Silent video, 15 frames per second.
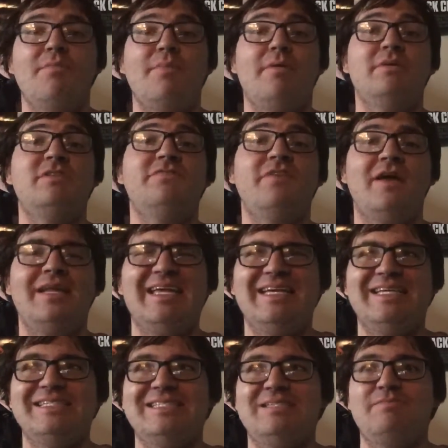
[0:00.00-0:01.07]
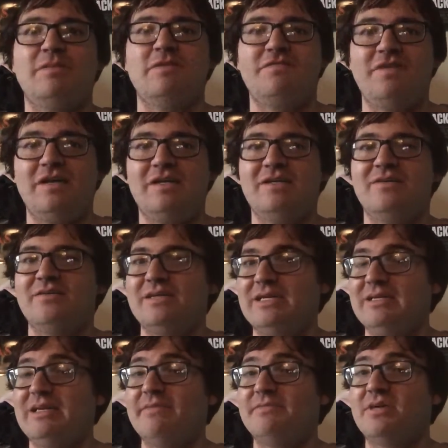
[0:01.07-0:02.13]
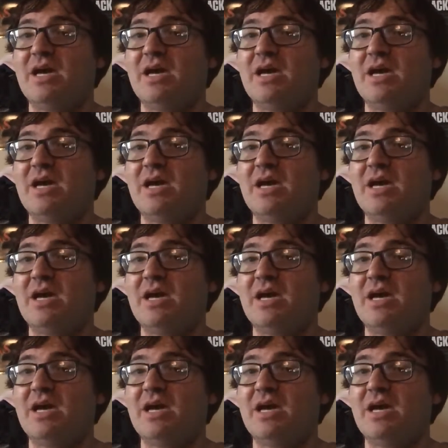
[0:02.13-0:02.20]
But what's funny is this motherfucker kept